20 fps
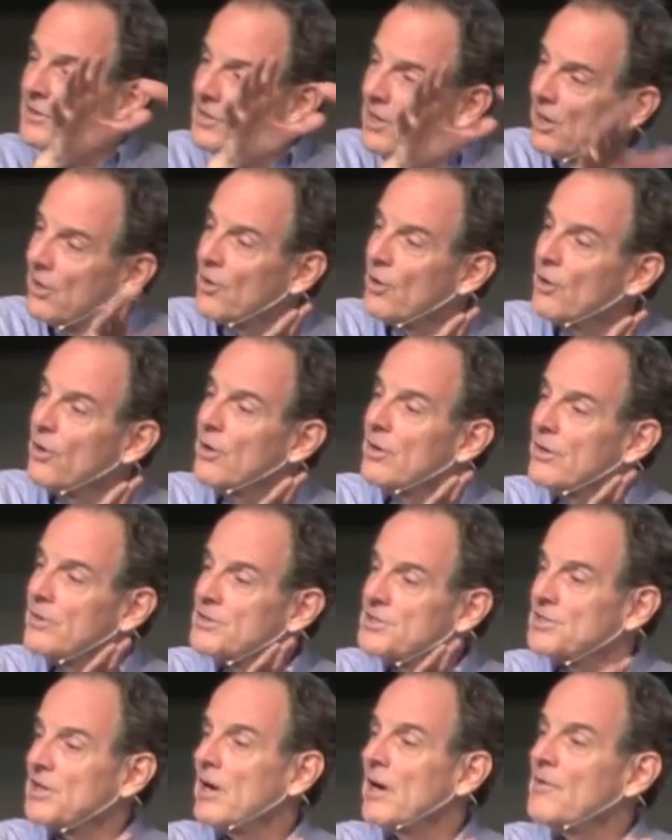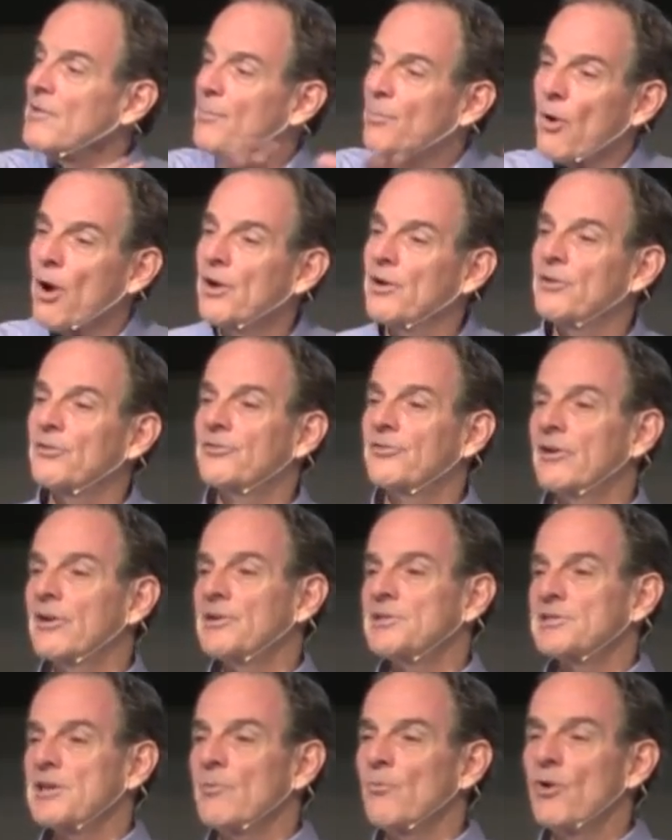the younger son, the prodigal son
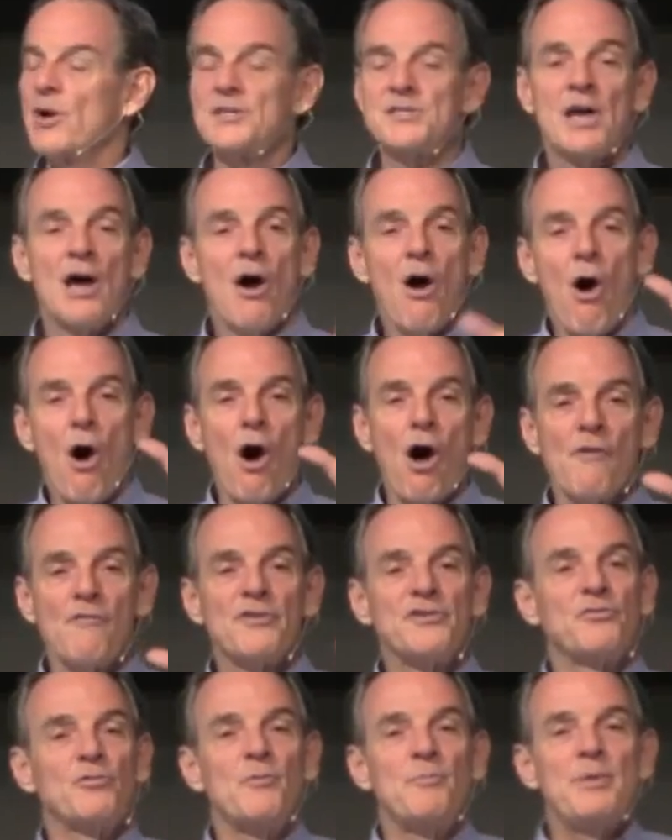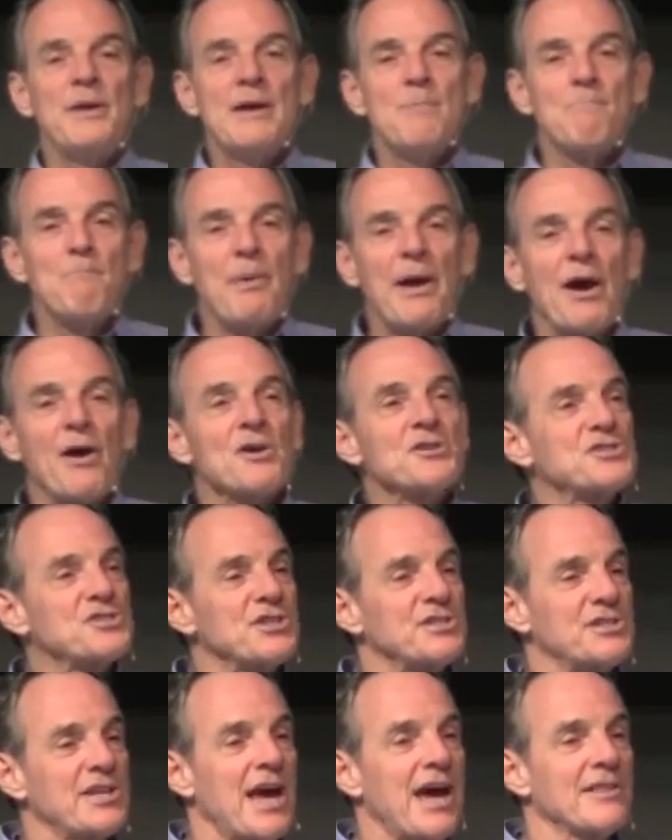in some ways. All of us would be embarrassed
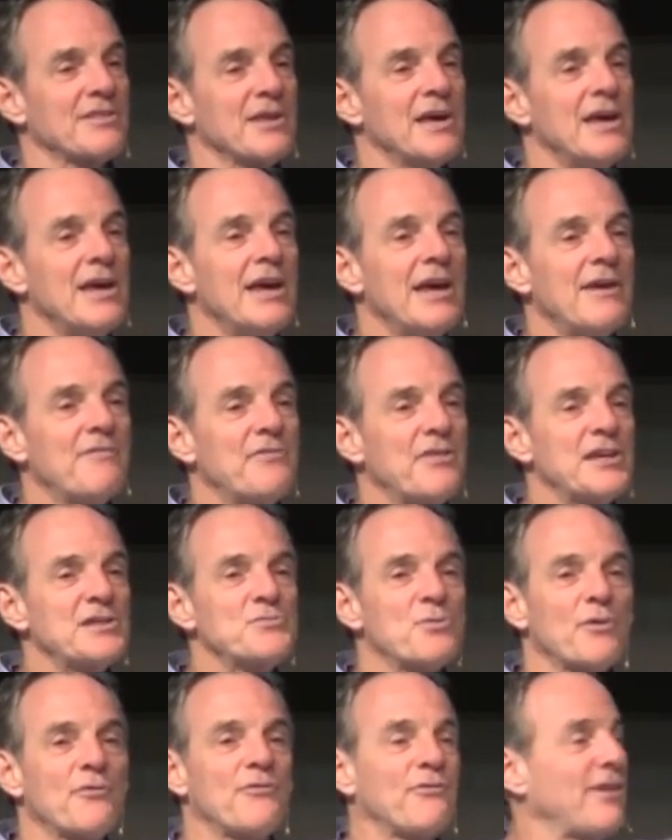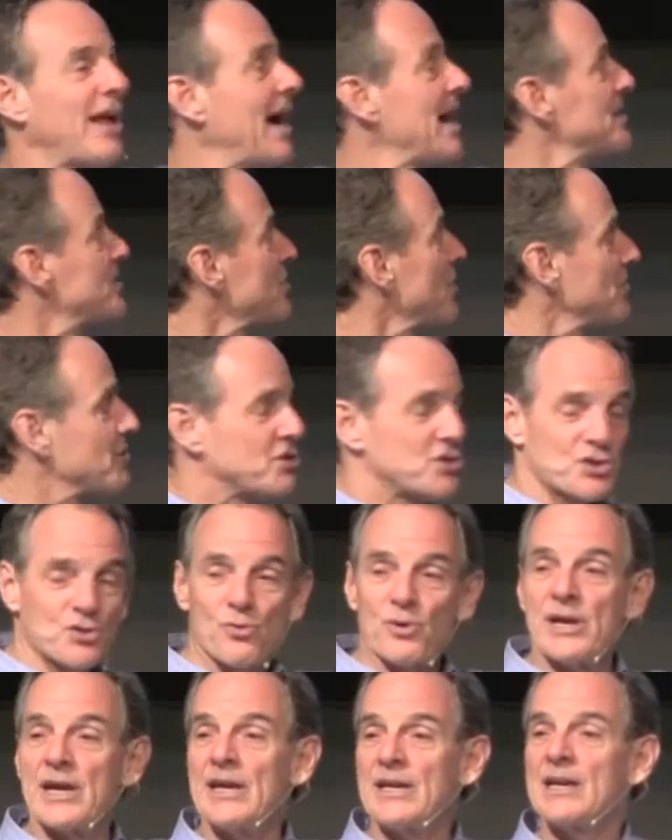to death if things were flashed on the
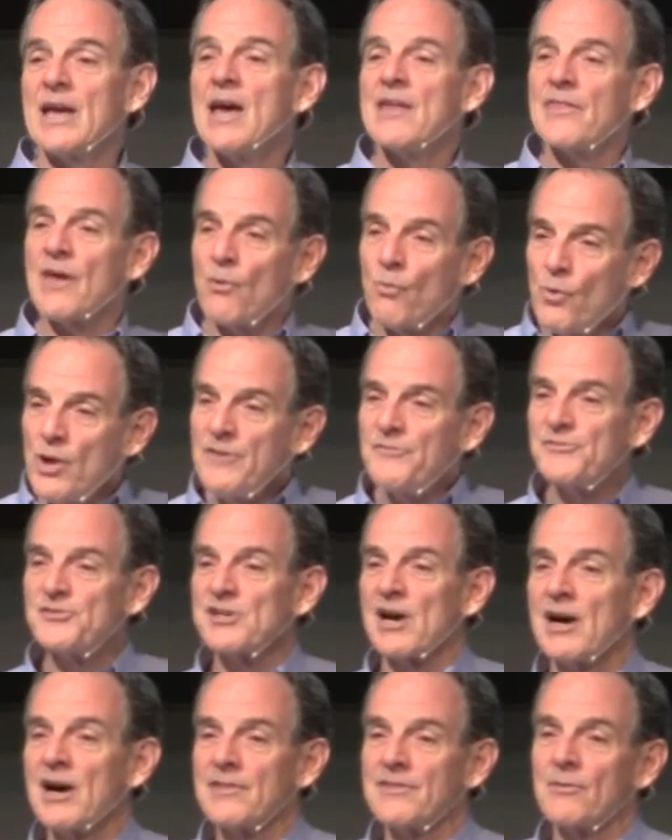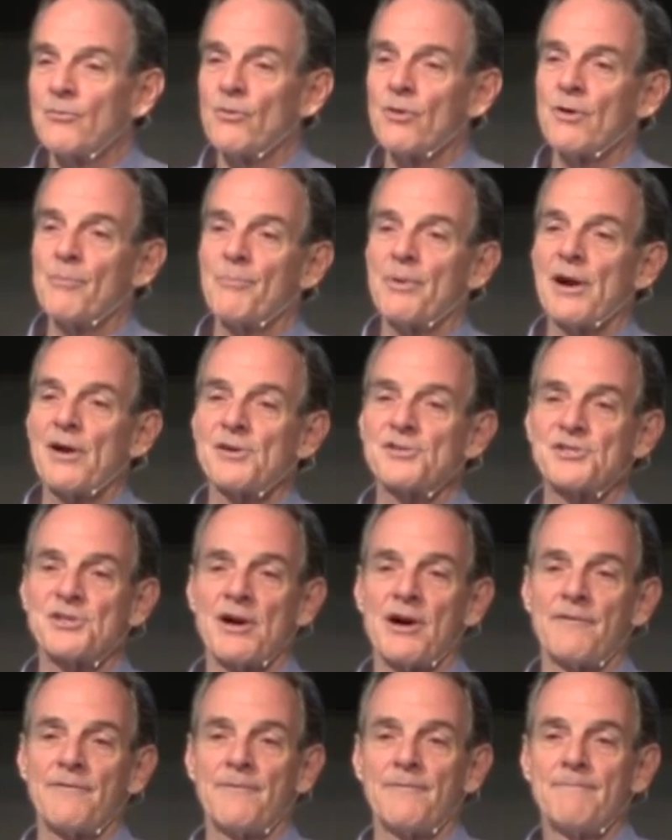screen that we've done that we're embarrassed
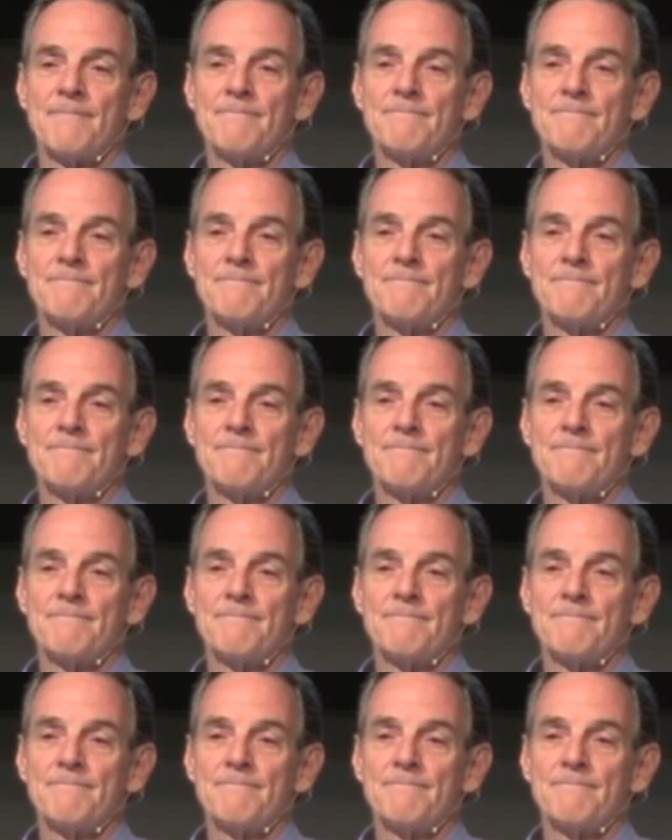of.